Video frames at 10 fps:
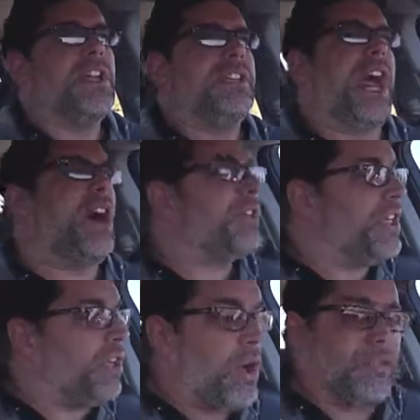Now,
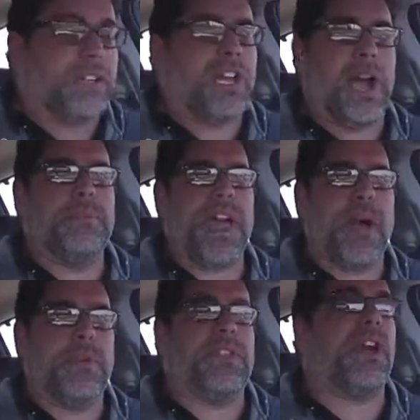they'll overcome
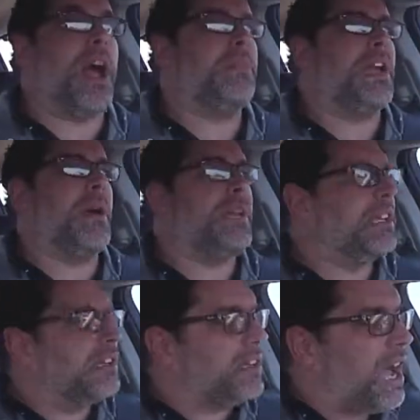that with their
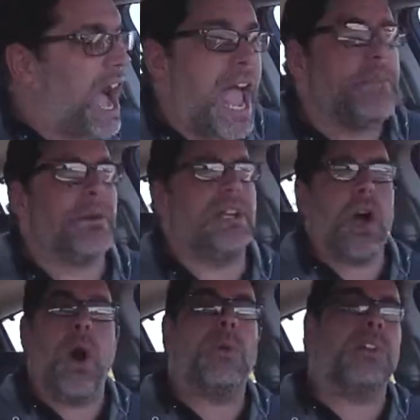upcoming hybrid
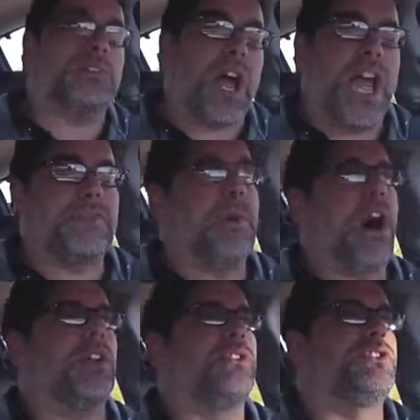all wheel drive
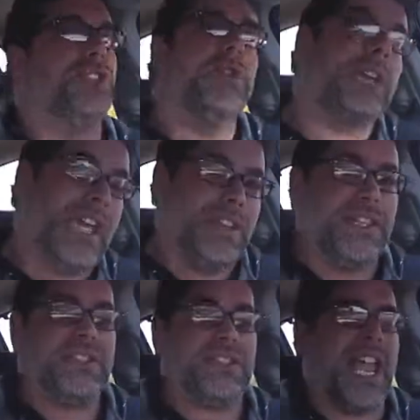model due in
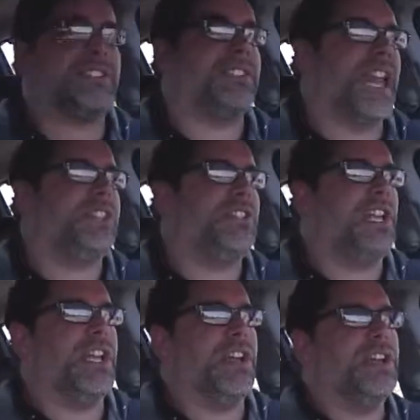the States next
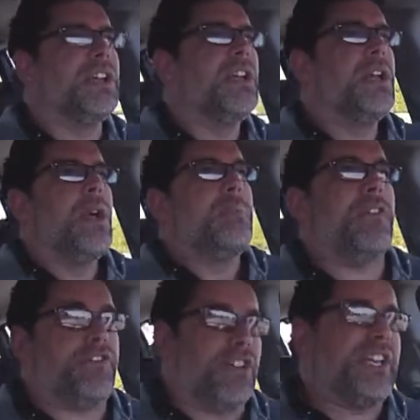year.
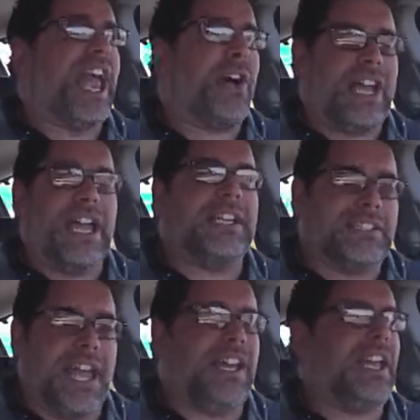But for now, I gotta tell